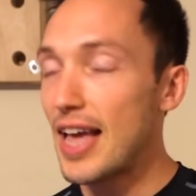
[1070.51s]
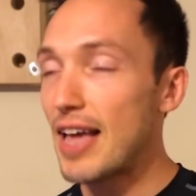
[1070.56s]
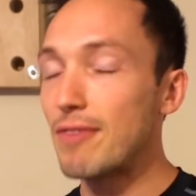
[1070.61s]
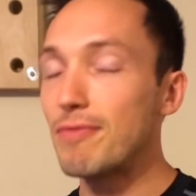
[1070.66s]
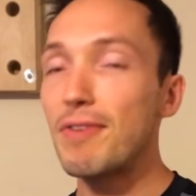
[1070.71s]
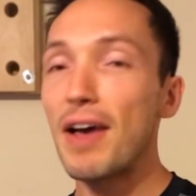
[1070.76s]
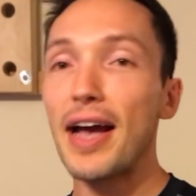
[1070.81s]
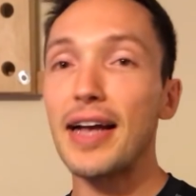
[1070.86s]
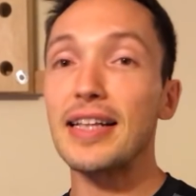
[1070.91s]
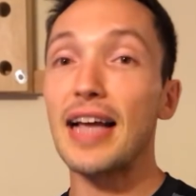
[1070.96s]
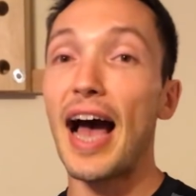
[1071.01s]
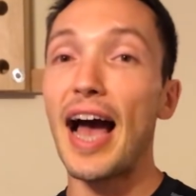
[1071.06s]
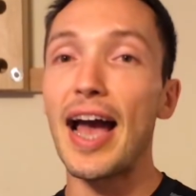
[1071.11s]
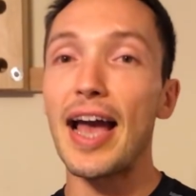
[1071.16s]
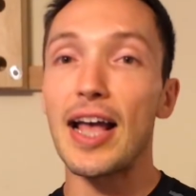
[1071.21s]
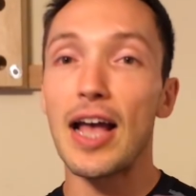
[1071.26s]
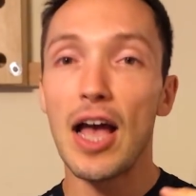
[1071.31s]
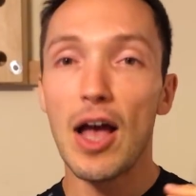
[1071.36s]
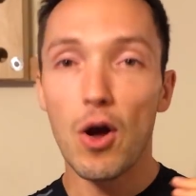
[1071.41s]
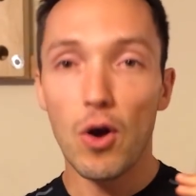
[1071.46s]
In fact,
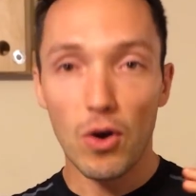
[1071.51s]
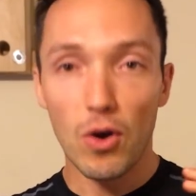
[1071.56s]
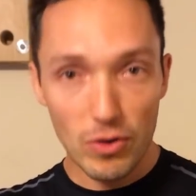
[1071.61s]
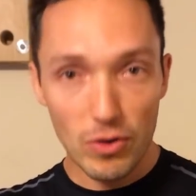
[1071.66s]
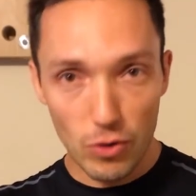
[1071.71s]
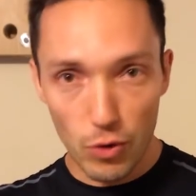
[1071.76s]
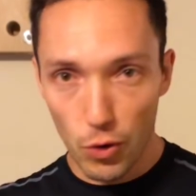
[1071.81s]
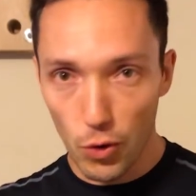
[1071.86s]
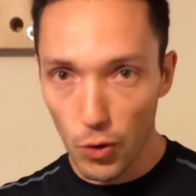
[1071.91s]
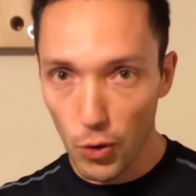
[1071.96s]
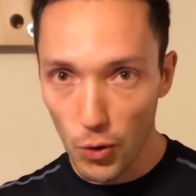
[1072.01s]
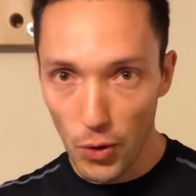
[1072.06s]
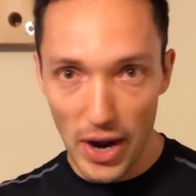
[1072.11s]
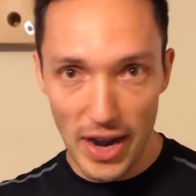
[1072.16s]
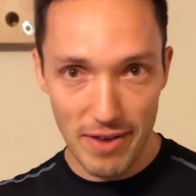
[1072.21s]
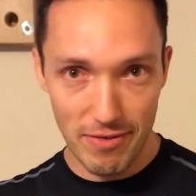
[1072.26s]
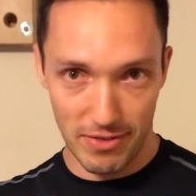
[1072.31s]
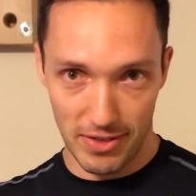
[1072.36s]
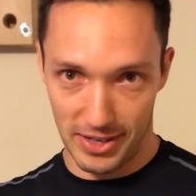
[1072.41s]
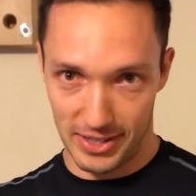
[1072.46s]
I
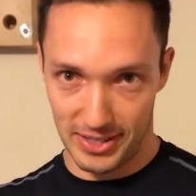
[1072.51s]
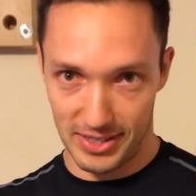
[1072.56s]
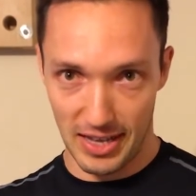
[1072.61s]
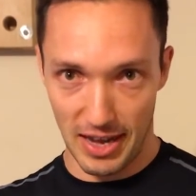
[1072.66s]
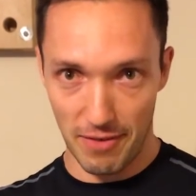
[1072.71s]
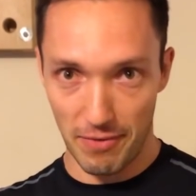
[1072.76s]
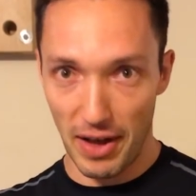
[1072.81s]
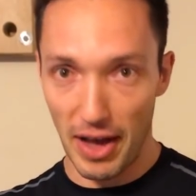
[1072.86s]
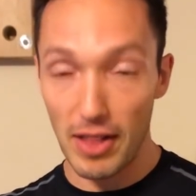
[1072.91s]
crave this stuff.